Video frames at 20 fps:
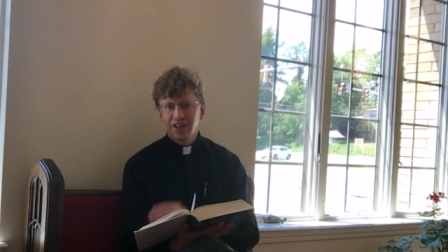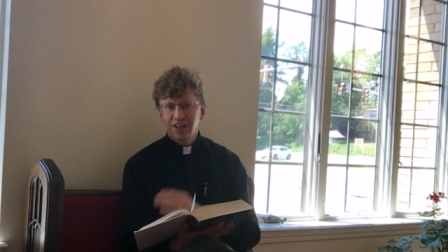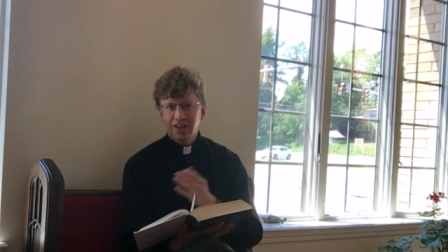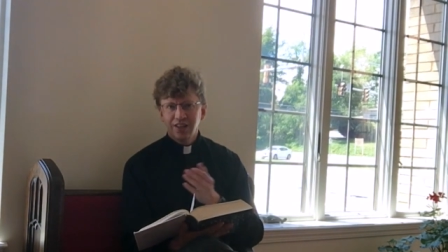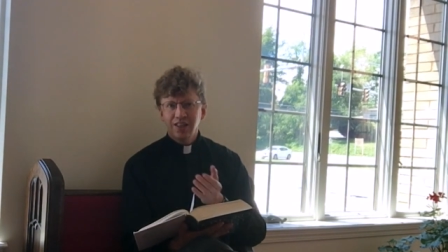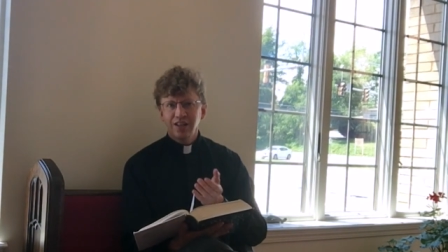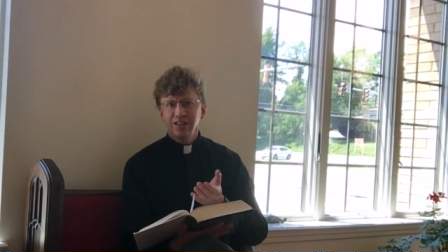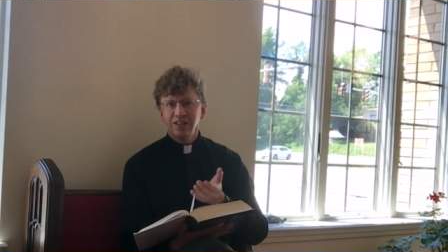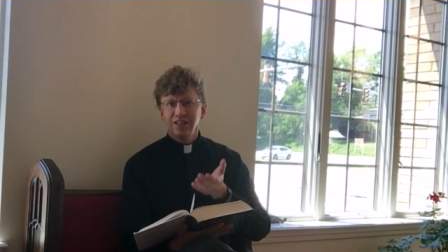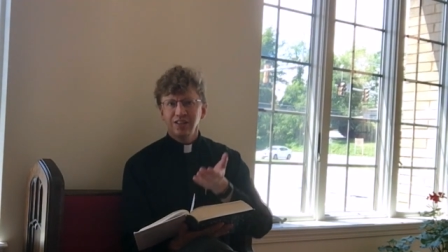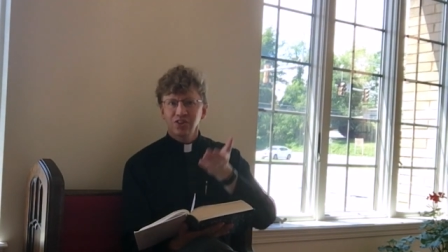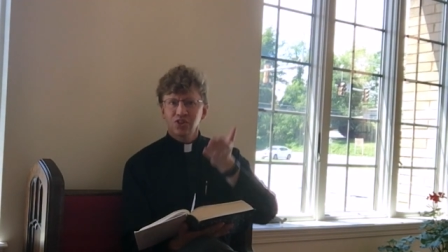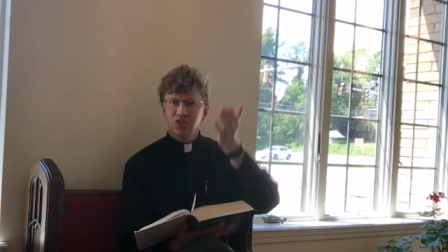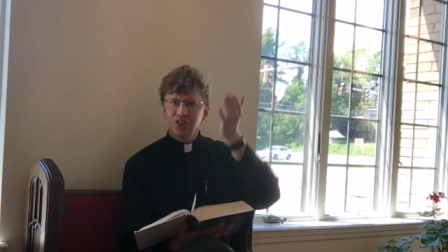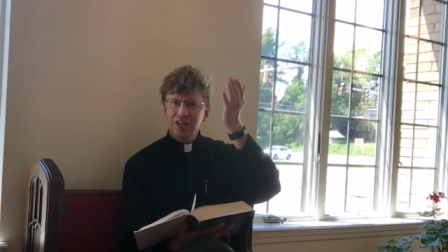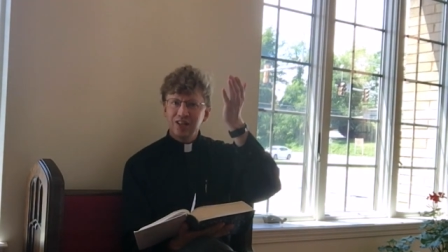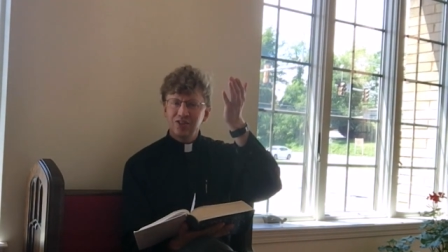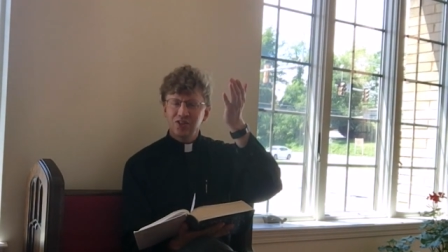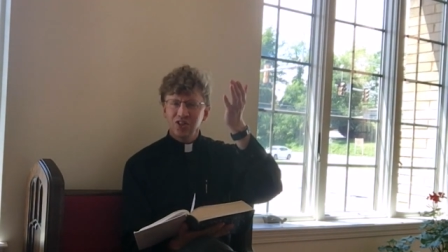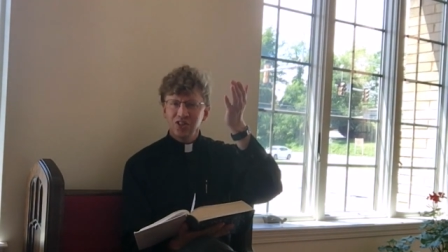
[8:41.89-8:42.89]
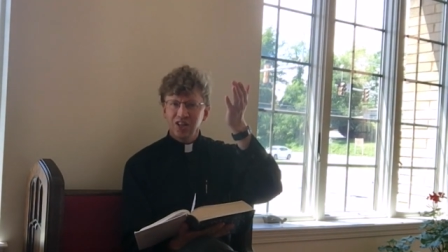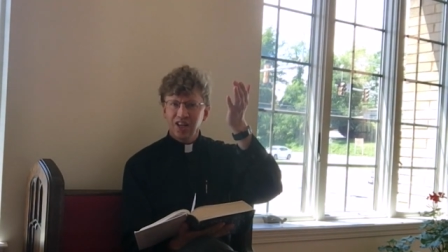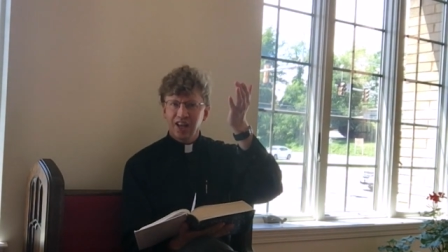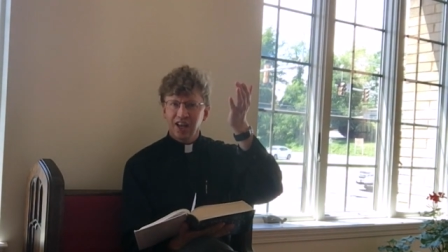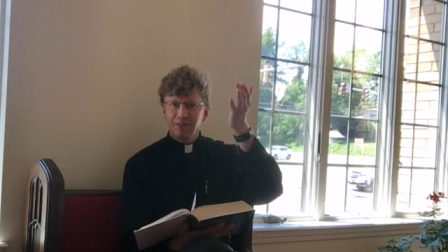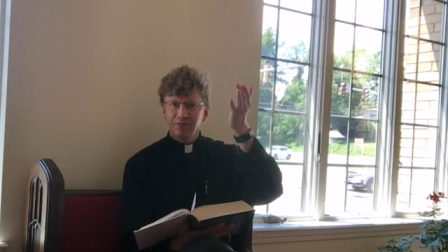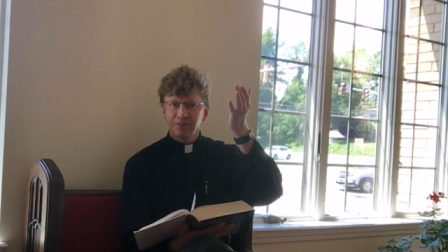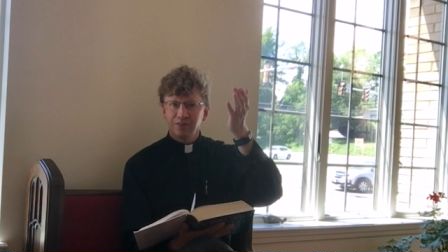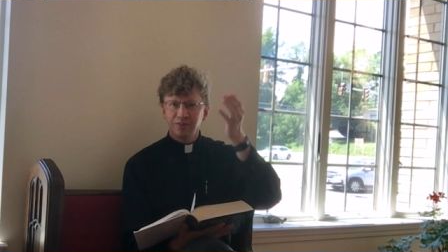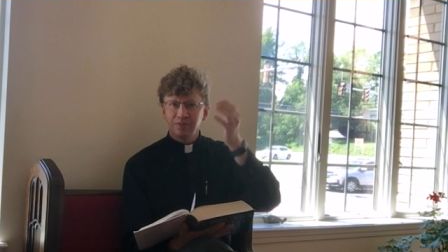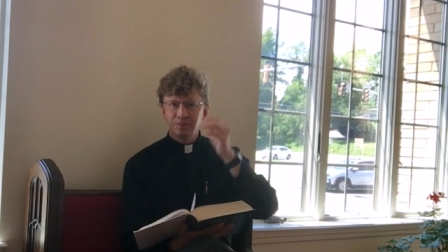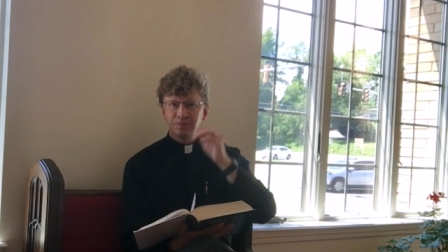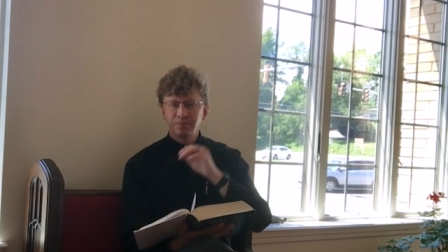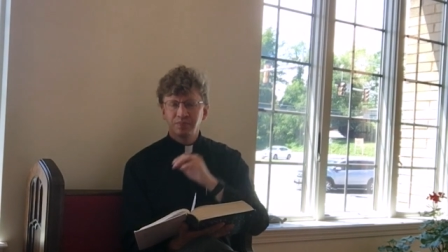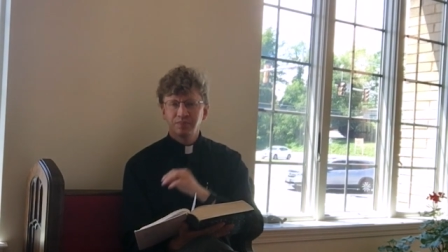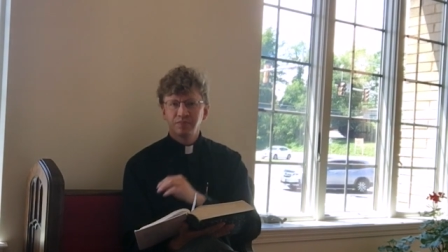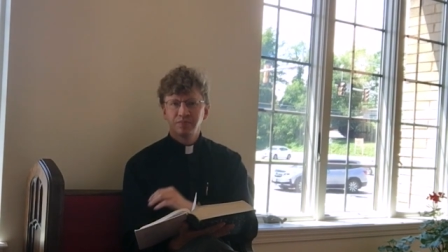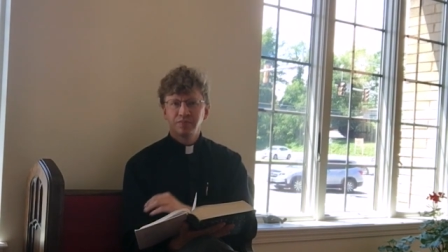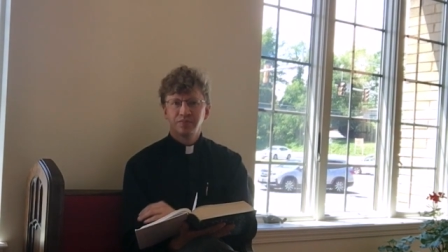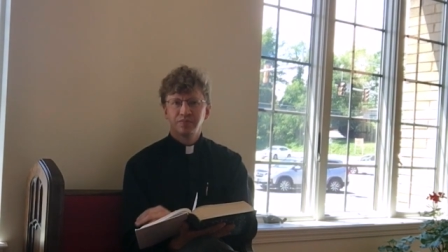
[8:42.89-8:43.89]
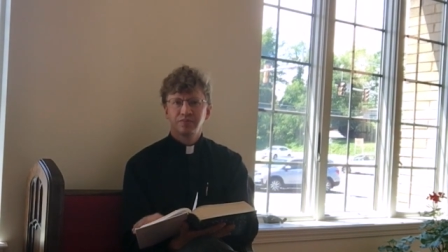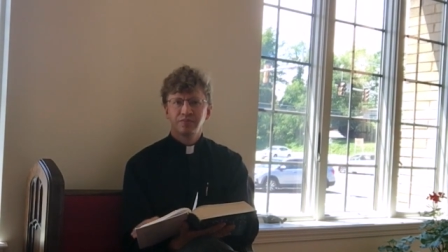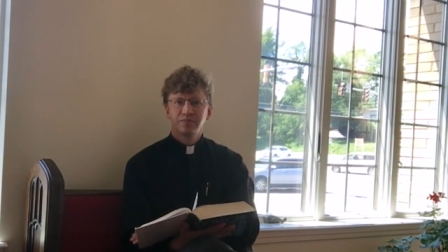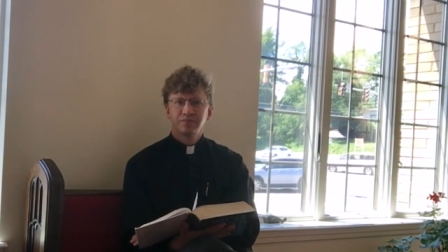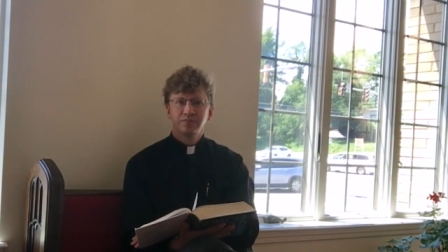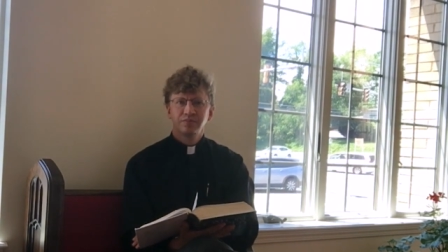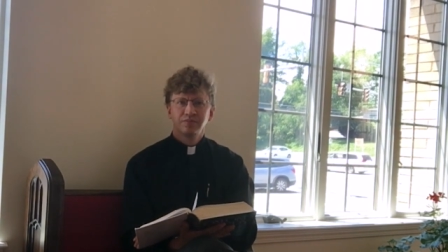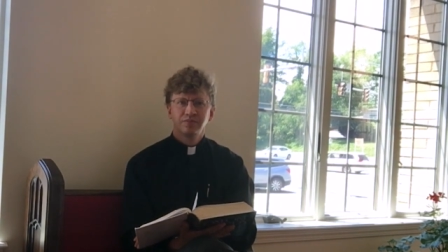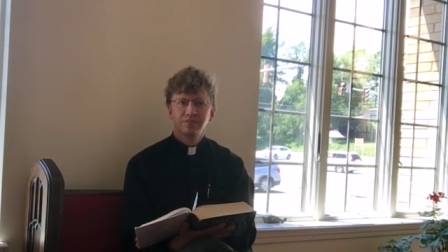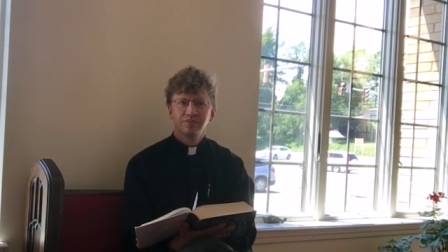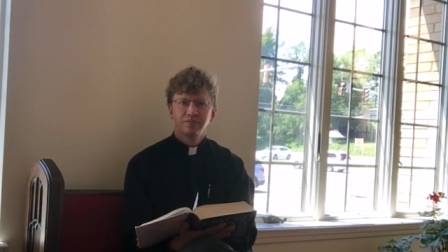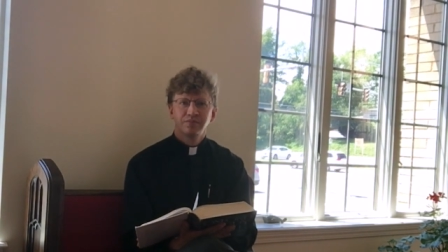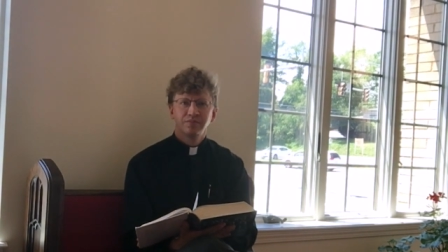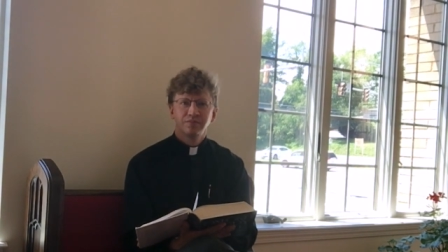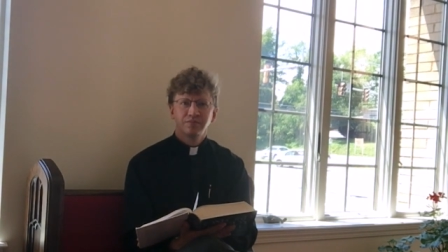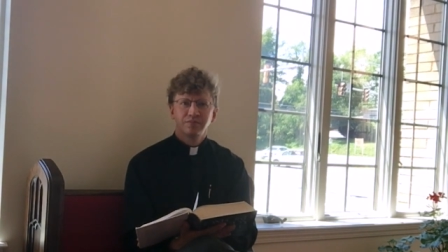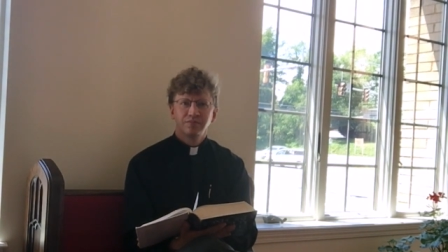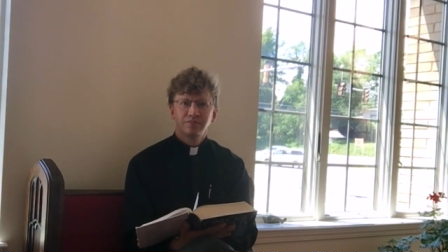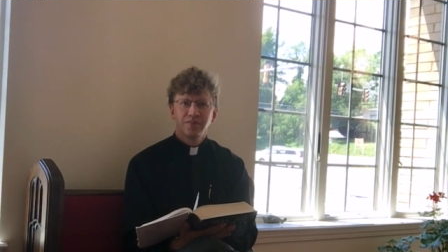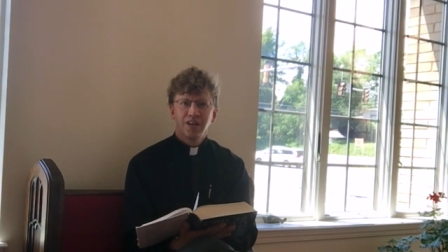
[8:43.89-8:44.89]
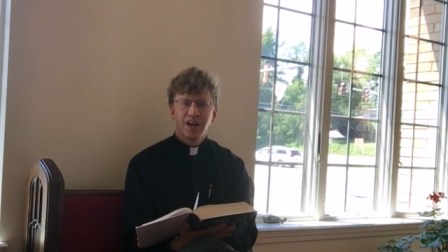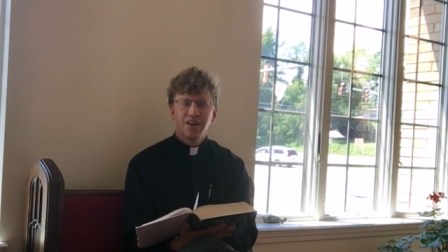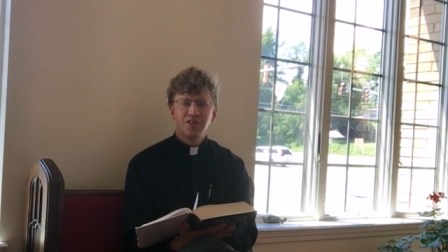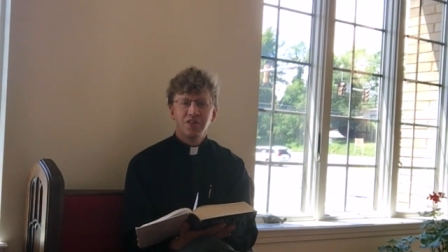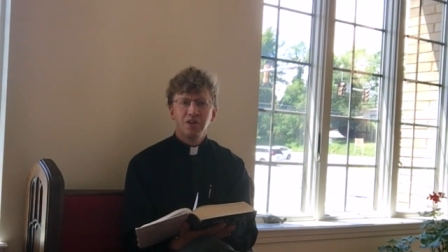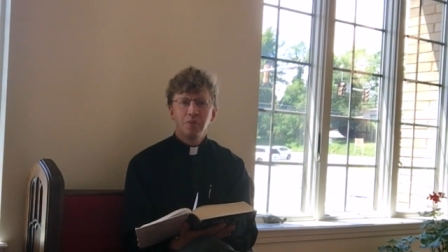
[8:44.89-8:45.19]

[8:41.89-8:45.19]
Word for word: And then he ascends into heaven, and